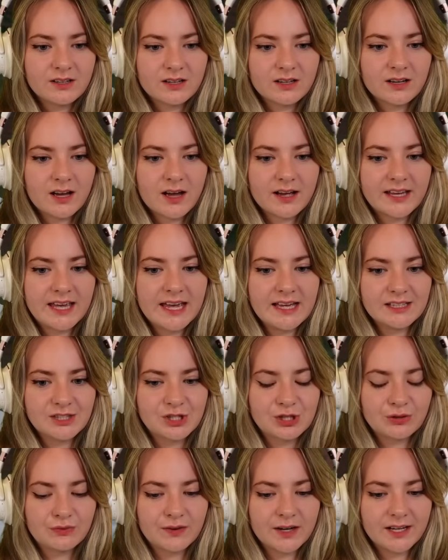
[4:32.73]
akin
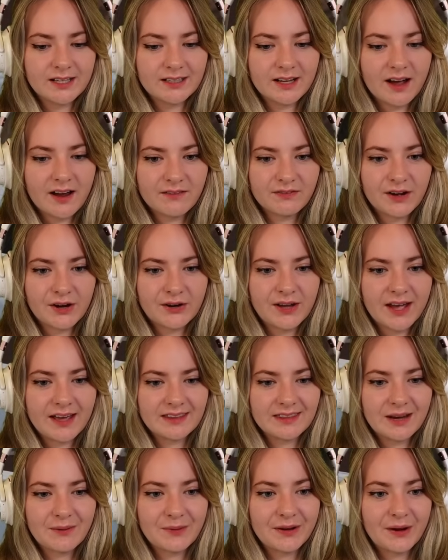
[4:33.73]
to real life. Okay,
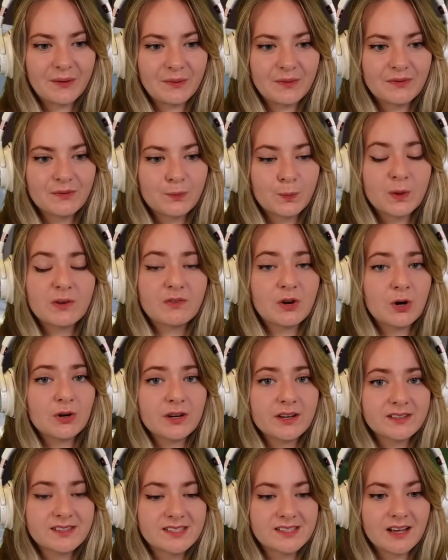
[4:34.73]
there we go. We've gotten
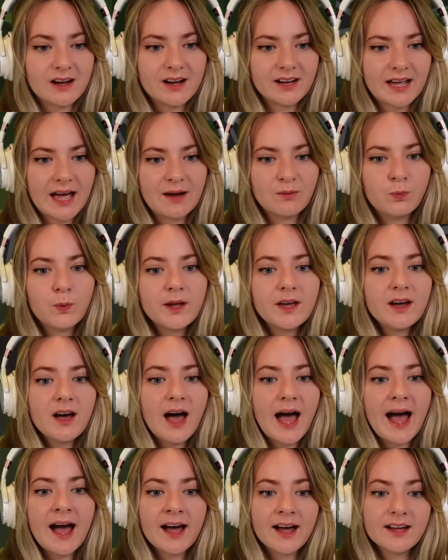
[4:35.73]
unstuck, and we are
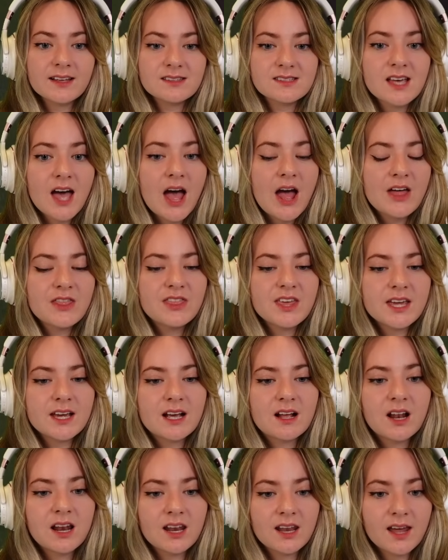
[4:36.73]
at the
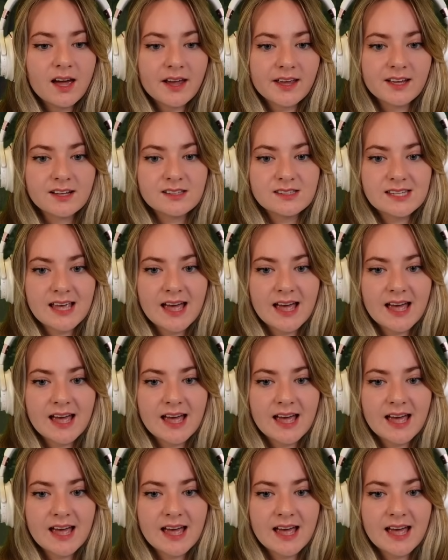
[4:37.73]
client's